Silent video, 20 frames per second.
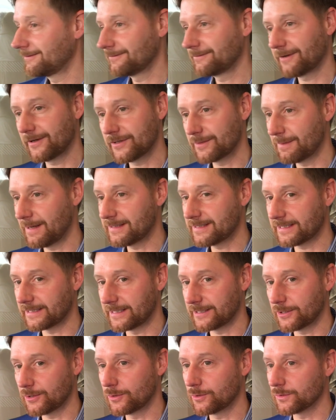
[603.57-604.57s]

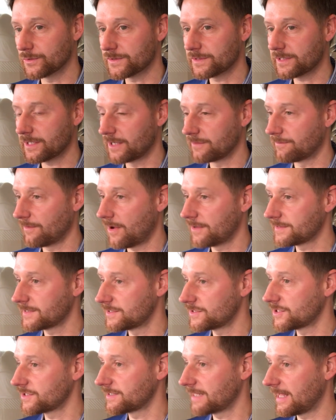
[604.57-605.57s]
Fundamentally, Google's
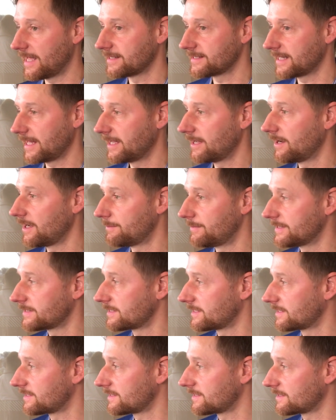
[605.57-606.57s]
advantage as an AI
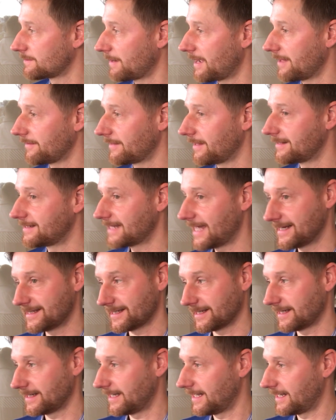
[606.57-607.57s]
business is about their
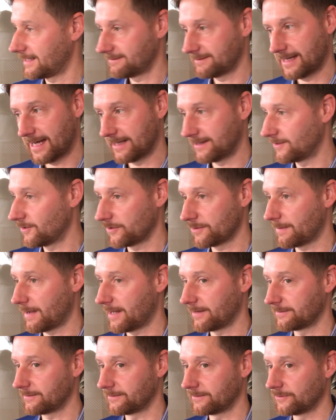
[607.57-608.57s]
data and
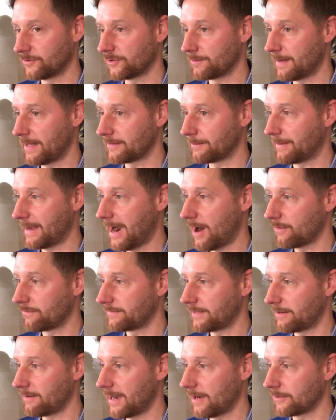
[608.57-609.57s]
not about the power of
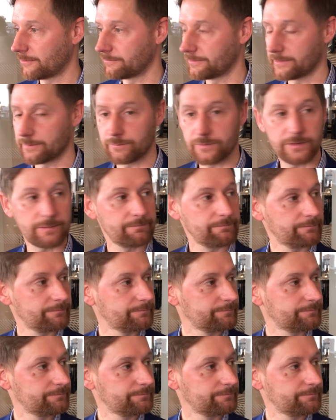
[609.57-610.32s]
their algorithms.